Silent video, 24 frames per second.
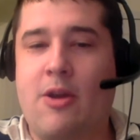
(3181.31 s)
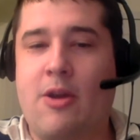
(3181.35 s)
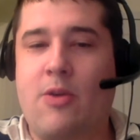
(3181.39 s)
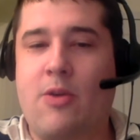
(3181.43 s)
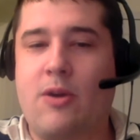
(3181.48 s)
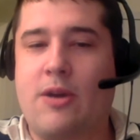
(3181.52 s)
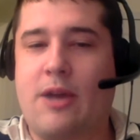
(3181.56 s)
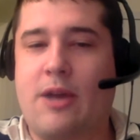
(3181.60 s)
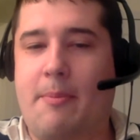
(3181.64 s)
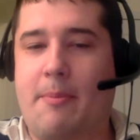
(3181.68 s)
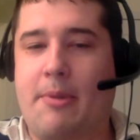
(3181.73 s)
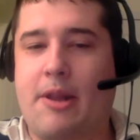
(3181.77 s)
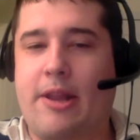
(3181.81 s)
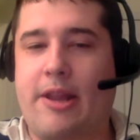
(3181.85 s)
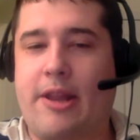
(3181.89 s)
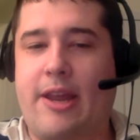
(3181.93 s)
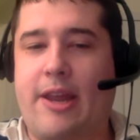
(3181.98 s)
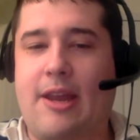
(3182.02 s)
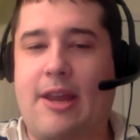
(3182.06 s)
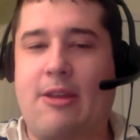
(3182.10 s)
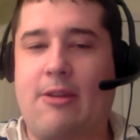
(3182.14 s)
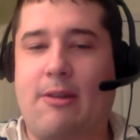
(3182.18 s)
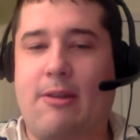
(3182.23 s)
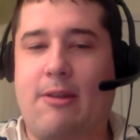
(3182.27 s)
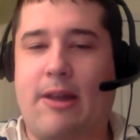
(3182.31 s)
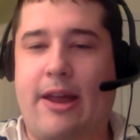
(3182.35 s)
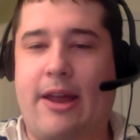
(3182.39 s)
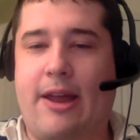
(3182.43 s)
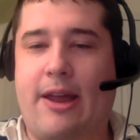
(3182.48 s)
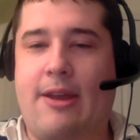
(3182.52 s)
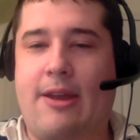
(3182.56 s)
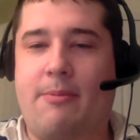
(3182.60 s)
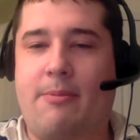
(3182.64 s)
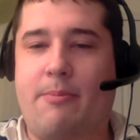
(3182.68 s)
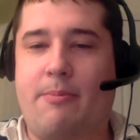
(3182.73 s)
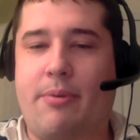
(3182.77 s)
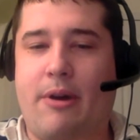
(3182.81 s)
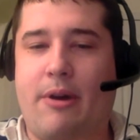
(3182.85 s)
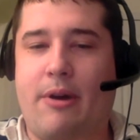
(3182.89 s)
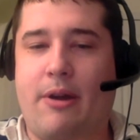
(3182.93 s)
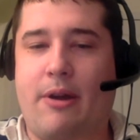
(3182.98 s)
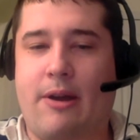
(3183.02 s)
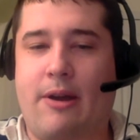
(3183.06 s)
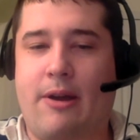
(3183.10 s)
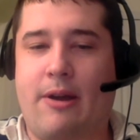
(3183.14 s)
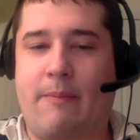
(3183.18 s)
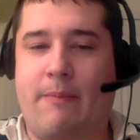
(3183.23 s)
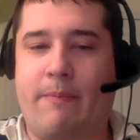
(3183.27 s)
what type of league you like. But
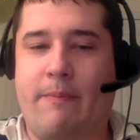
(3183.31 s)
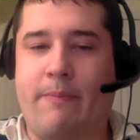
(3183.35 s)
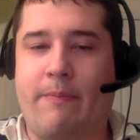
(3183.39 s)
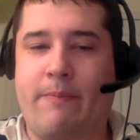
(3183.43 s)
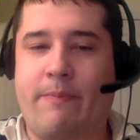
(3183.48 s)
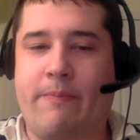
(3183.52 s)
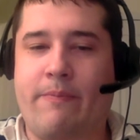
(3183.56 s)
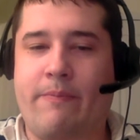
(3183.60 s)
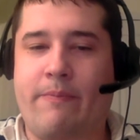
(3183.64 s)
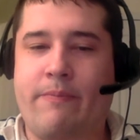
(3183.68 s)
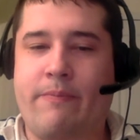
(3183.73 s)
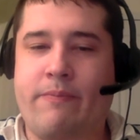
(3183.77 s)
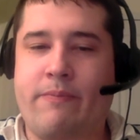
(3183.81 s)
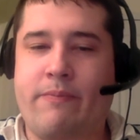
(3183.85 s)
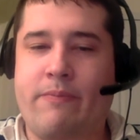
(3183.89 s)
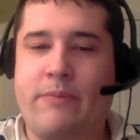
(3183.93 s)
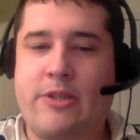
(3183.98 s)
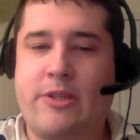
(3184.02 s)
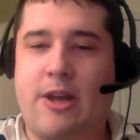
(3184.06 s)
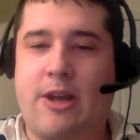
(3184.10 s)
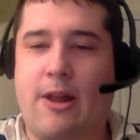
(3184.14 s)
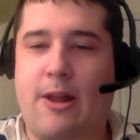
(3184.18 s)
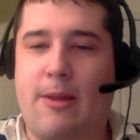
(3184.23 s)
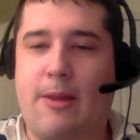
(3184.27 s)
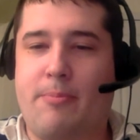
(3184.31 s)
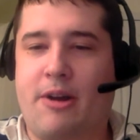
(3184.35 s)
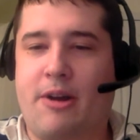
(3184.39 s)
it's all a